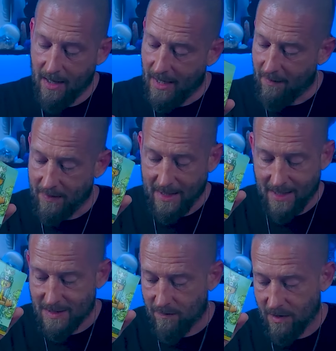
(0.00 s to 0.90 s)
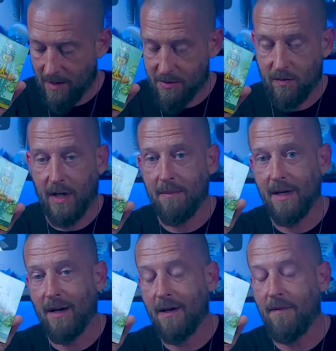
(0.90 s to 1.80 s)
I have the Ace of Cups right
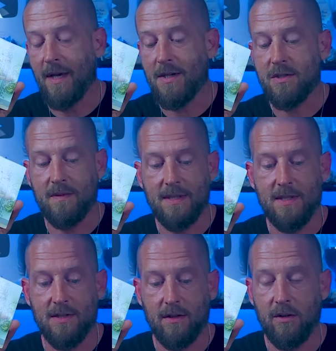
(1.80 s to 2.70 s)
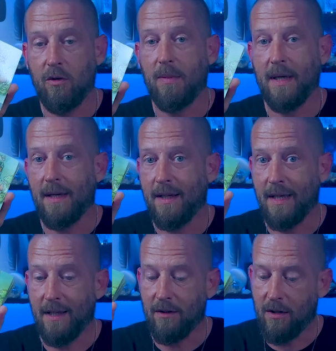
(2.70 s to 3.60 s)
behind that. So this is a new beginning
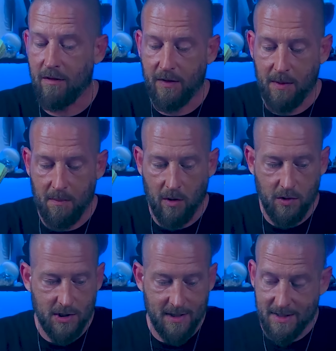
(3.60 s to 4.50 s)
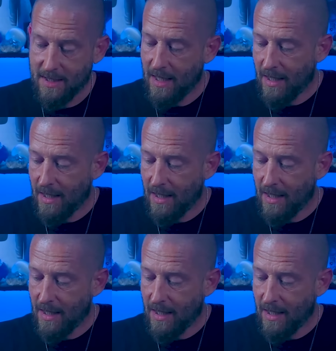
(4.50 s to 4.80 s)
in love and emotions.